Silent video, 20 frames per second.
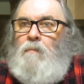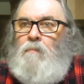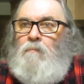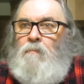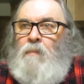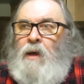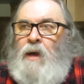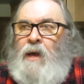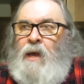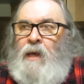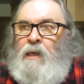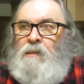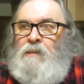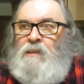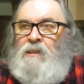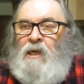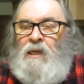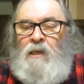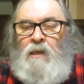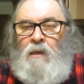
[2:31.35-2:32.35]
my
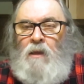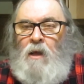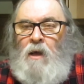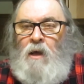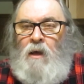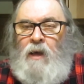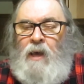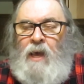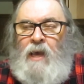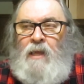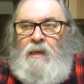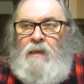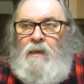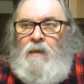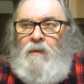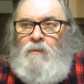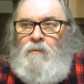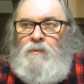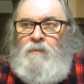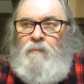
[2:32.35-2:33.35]
son-in-law
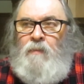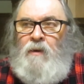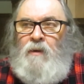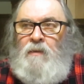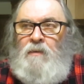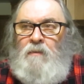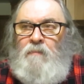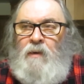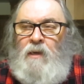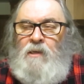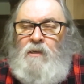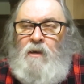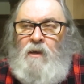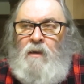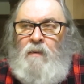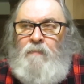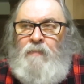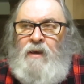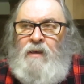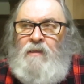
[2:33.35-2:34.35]
Andy, who's married to my
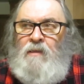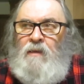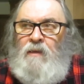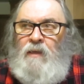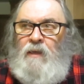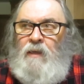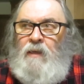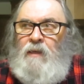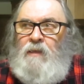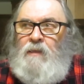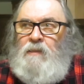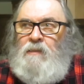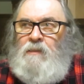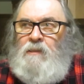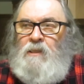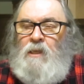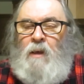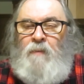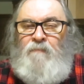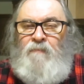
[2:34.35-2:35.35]
daughter Bethany, his
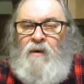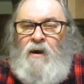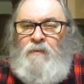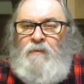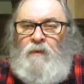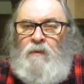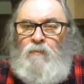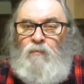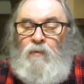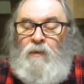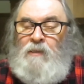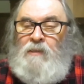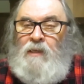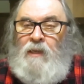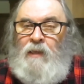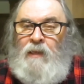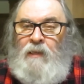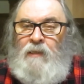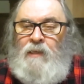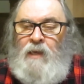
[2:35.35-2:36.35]
stepfather
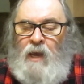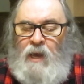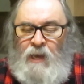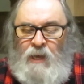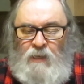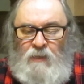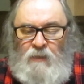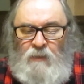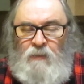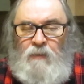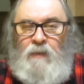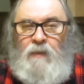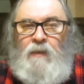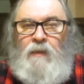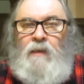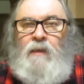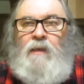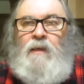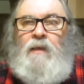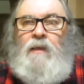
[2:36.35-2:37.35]
recently died, and
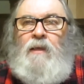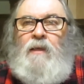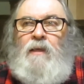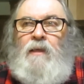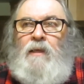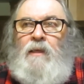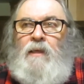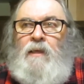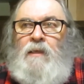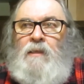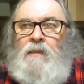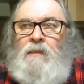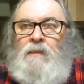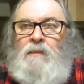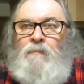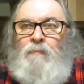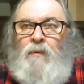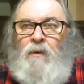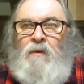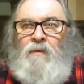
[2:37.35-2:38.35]

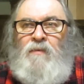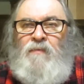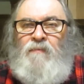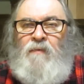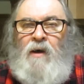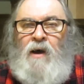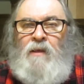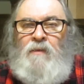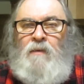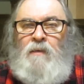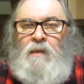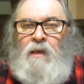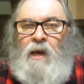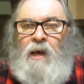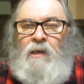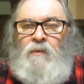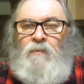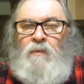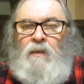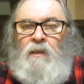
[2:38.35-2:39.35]
his birth father
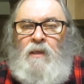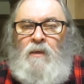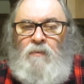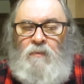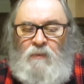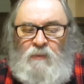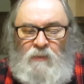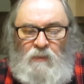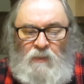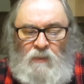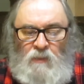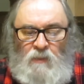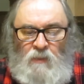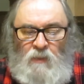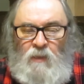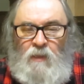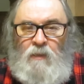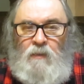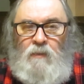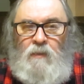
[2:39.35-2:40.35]
died when he was
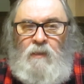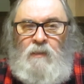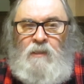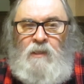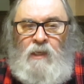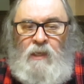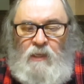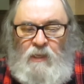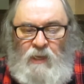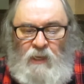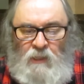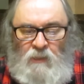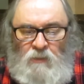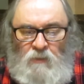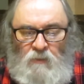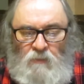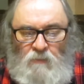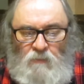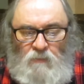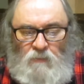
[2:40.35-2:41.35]
a, a
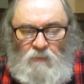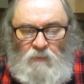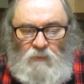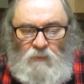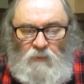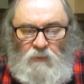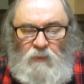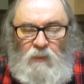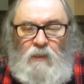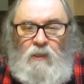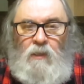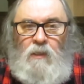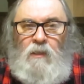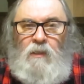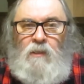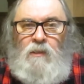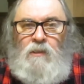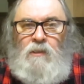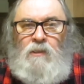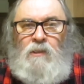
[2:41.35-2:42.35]
teenager.
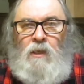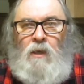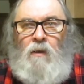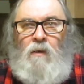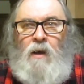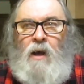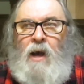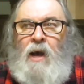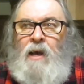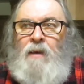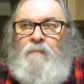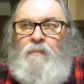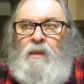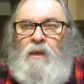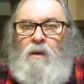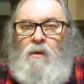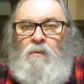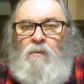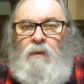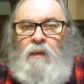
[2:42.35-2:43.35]
So I'm
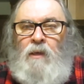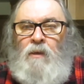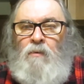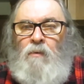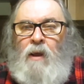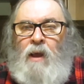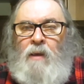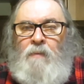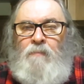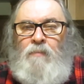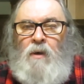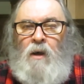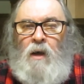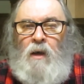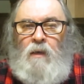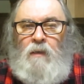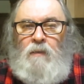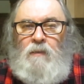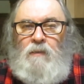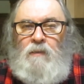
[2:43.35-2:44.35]
the only
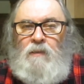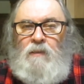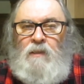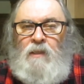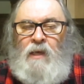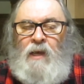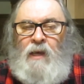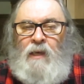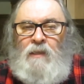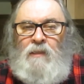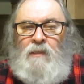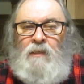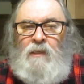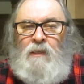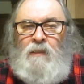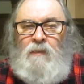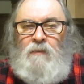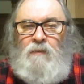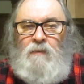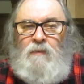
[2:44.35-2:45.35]
grandpa that
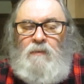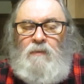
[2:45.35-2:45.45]
uh,